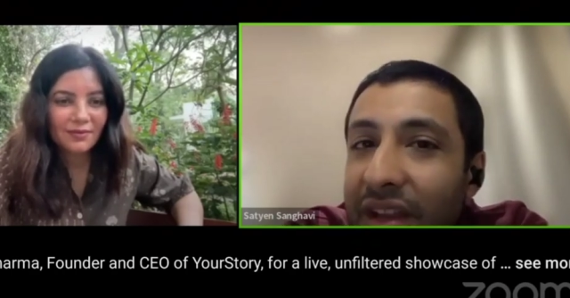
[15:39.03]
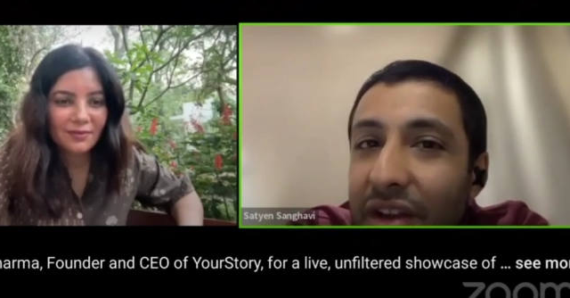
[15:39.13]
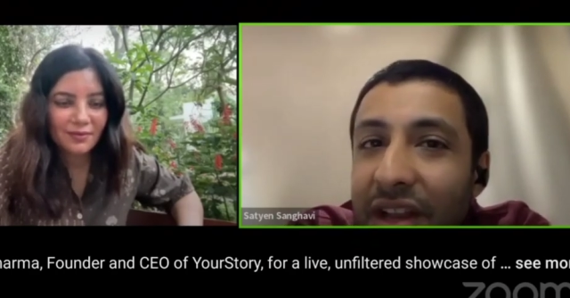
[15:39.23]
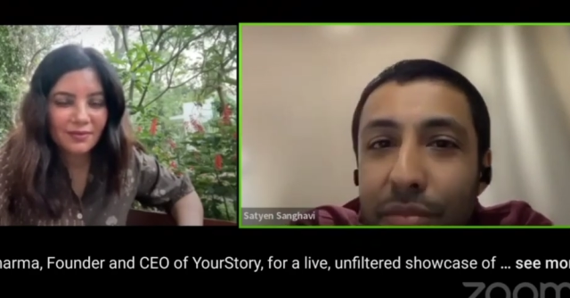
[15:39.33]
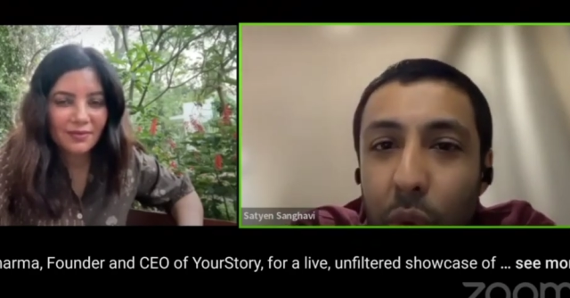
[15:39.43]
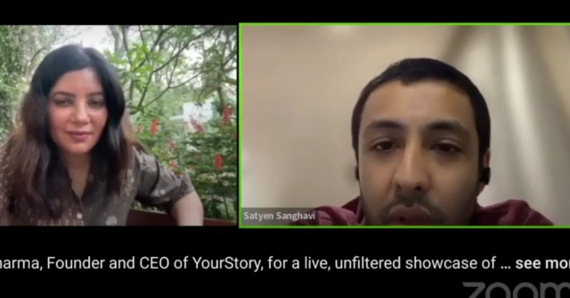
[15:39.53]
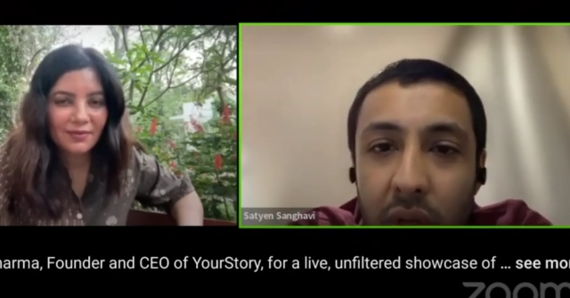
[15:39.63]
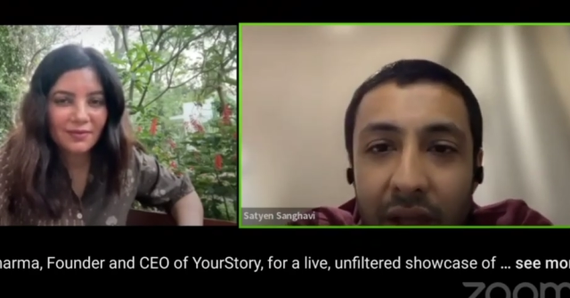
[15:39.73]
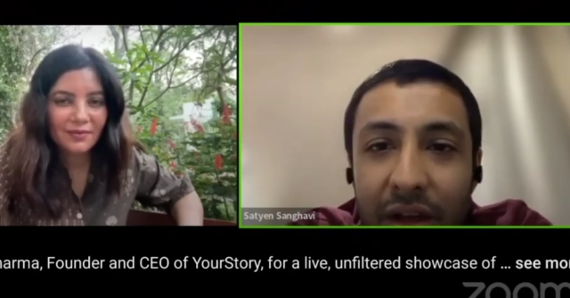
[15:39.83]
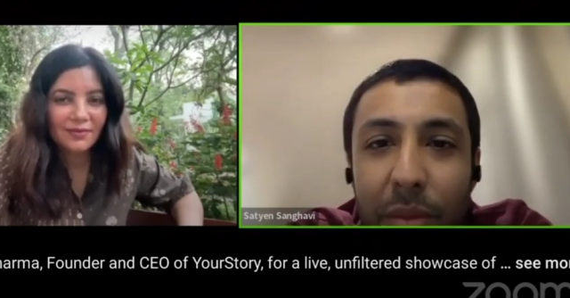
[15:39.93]
Speaker 1: really aim to
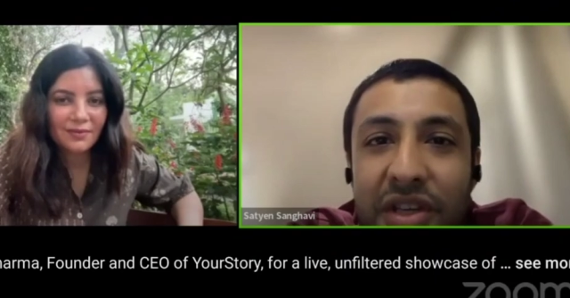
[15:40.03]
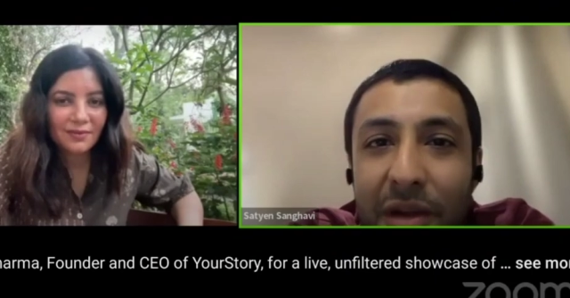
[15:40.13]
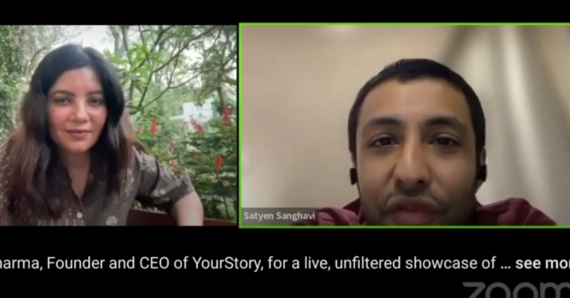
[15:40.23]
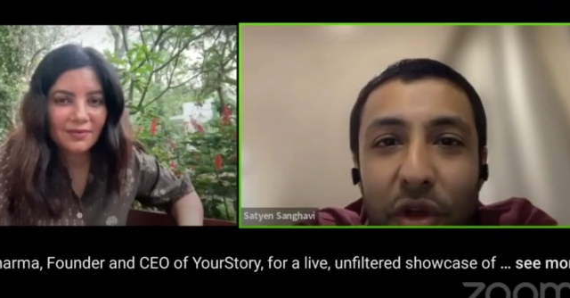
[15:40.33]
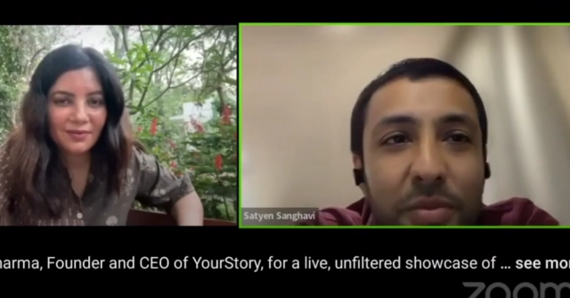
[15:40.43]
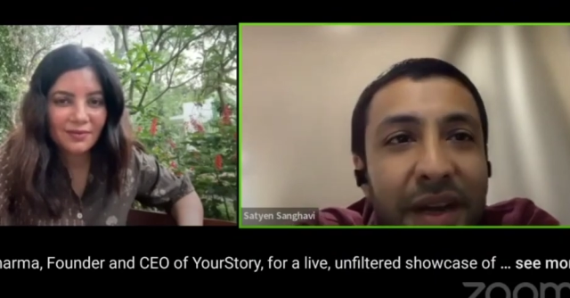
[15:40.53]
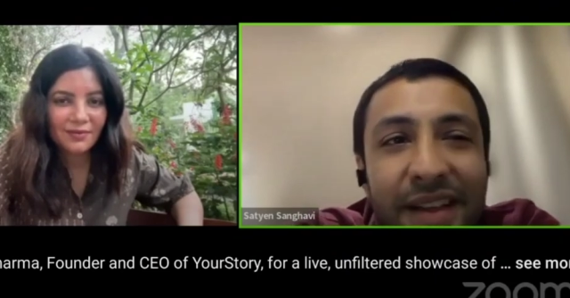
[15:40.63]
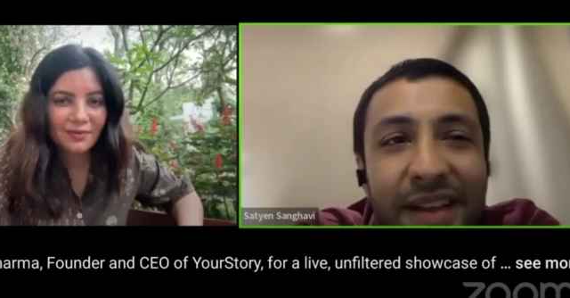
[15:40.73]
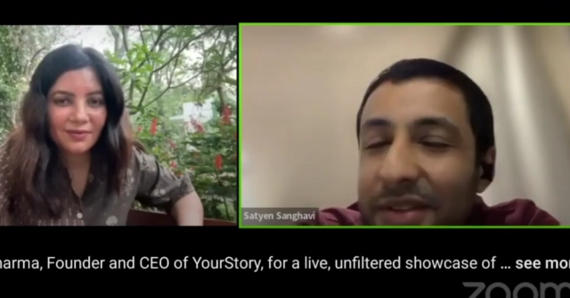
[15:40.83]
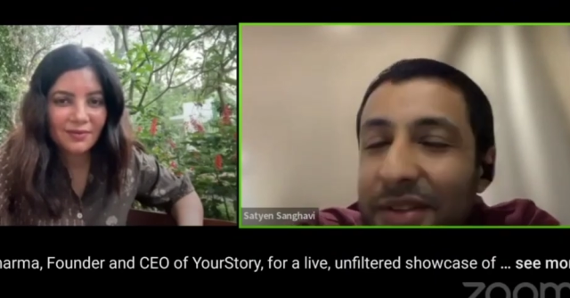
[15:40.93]
do. You know, uh, you
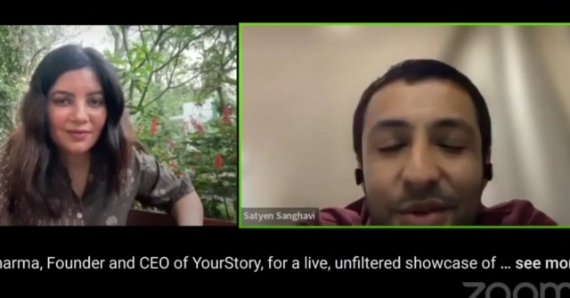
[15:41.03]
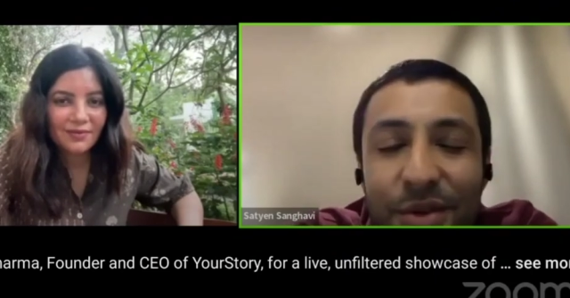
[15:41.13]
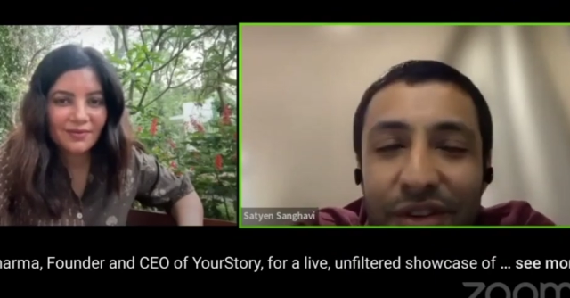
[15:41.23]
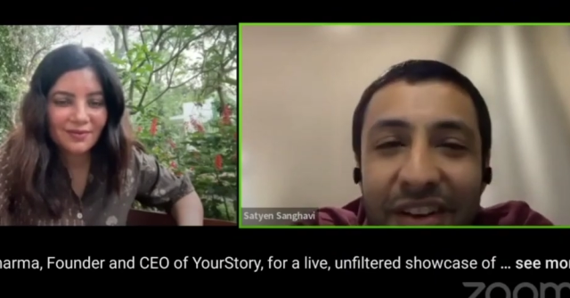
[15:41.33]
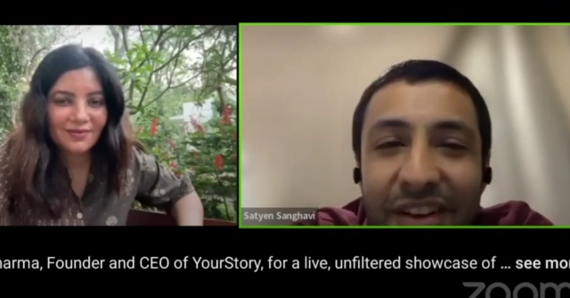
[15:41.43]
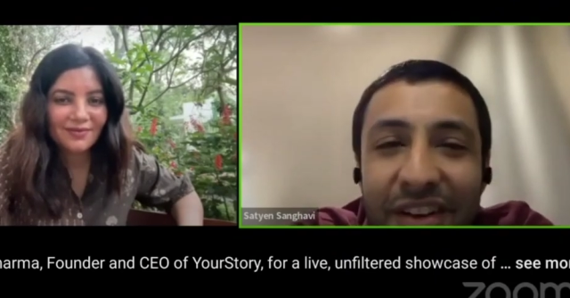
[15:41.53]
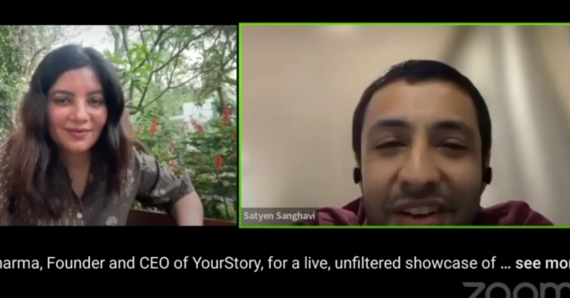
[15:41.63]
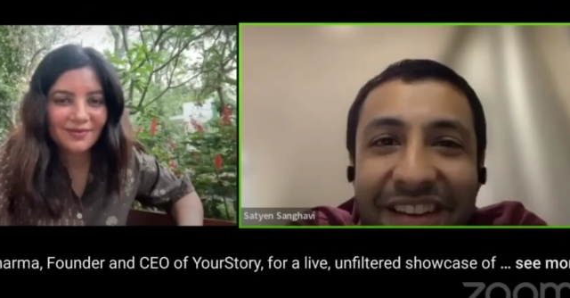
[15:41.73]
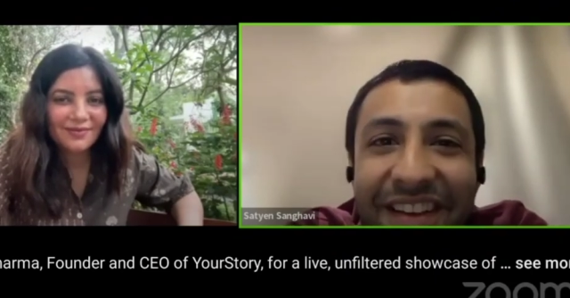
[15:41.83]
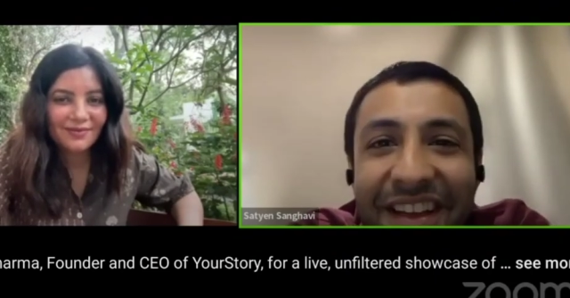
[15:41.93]
mentioned a little bit of cosmetics, so
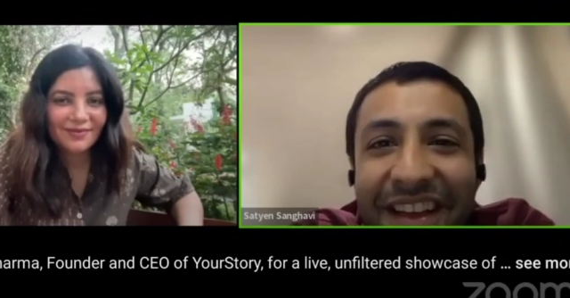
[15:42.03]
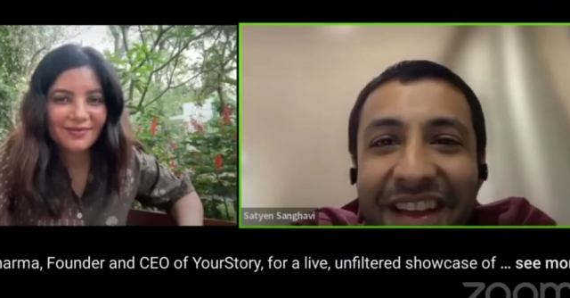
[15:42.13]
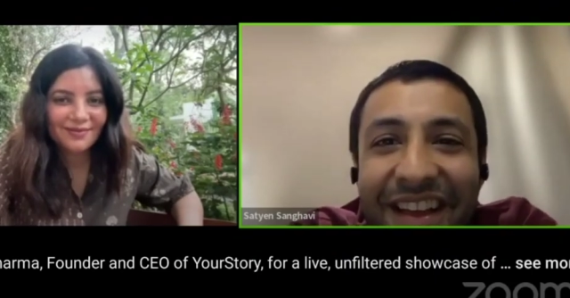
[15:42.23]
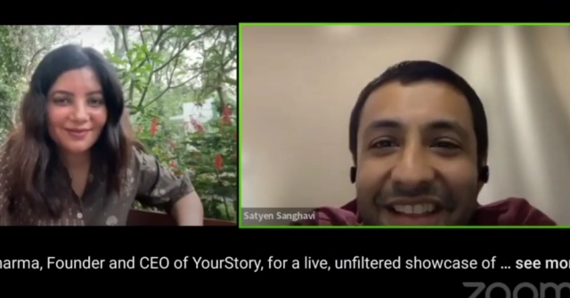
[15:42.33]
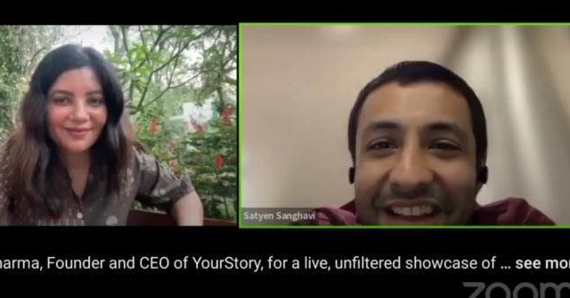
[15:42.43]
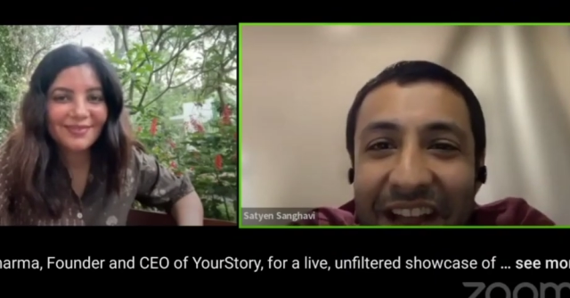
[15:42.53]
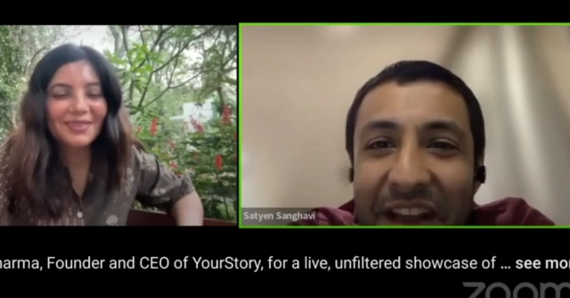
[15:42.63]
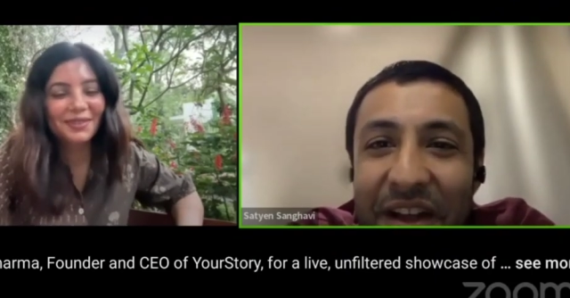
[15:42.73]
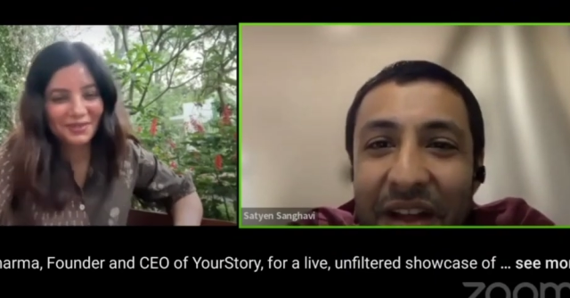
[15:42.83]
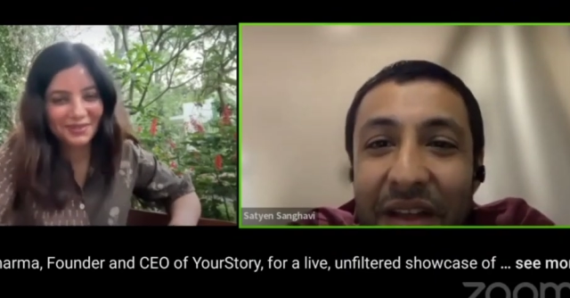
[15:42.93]
that's not really the
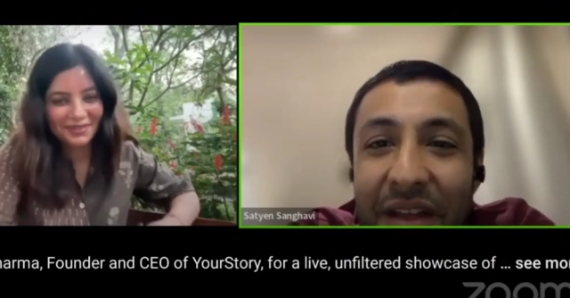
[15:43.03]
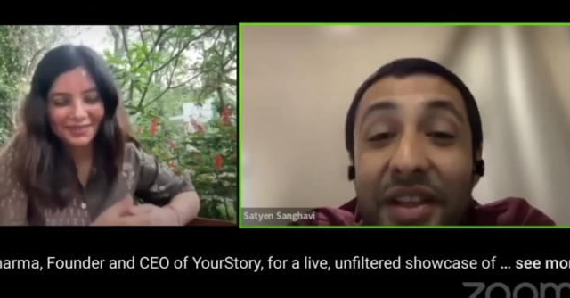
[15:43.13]
the kind.